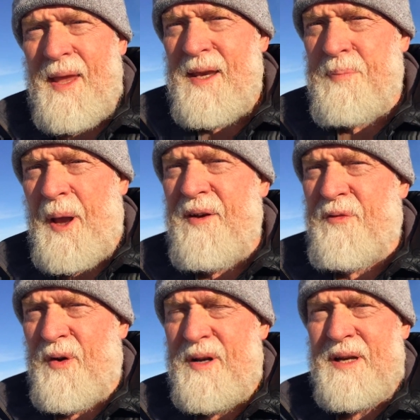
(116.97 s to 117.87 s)
He
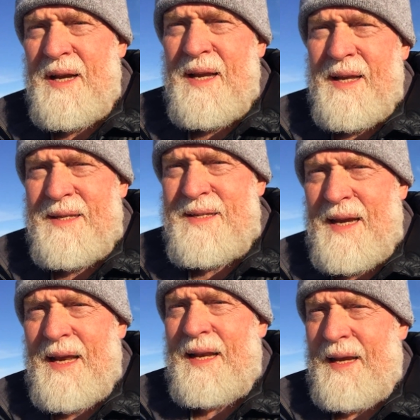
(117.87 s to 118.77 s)
paid for it
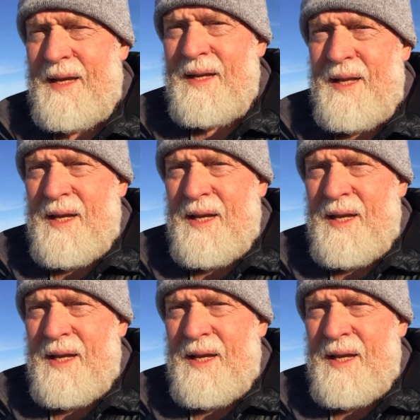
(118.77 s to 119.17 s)
dearly